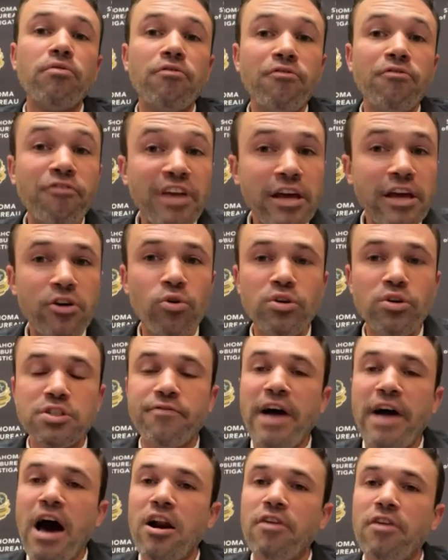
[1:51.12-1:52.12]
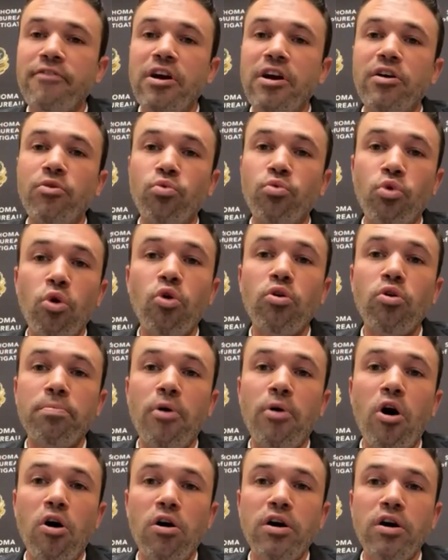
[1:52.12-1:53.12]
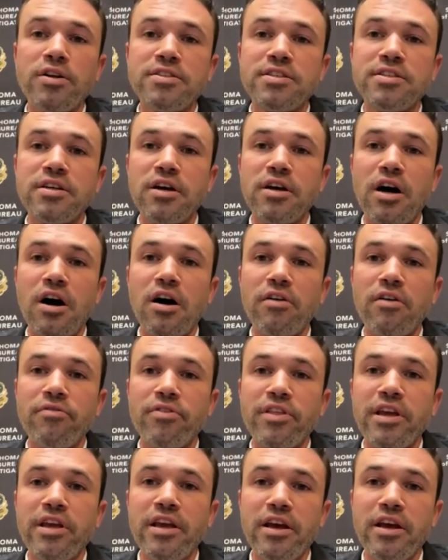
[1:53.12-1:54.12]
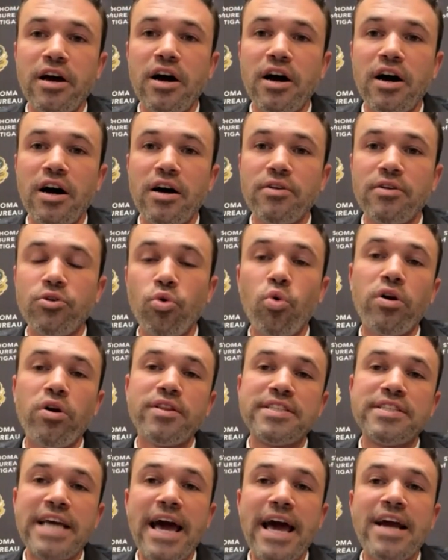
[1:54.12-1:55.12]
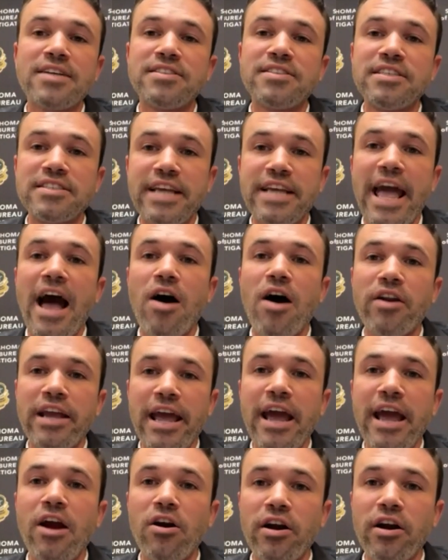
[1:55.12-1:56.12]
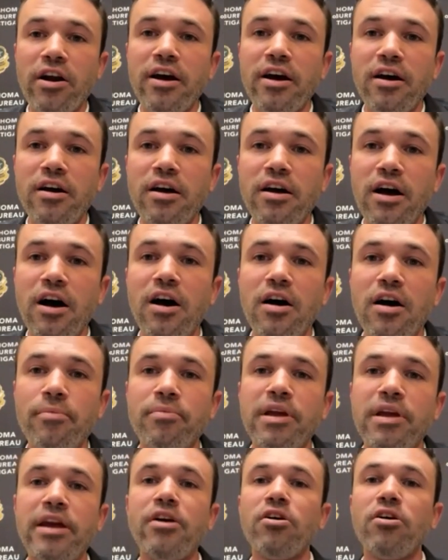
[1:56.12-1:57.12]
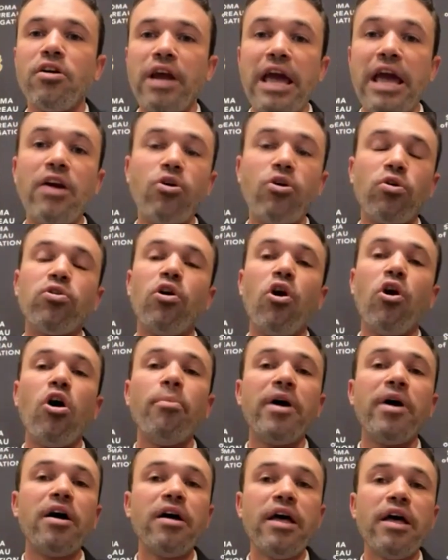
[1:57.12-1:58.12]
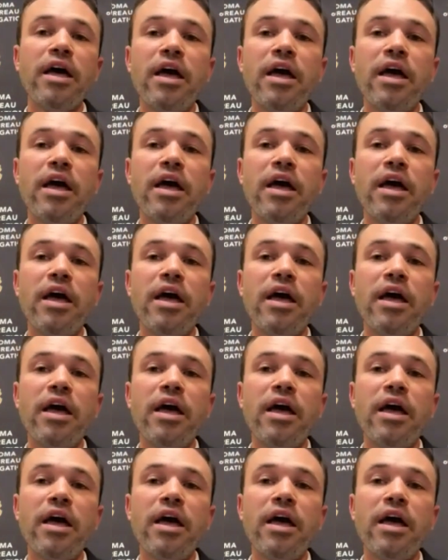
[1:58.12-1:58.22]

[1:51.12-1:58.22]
vehicle was found in a very rural part of the North Texas County area here in Oklahoma.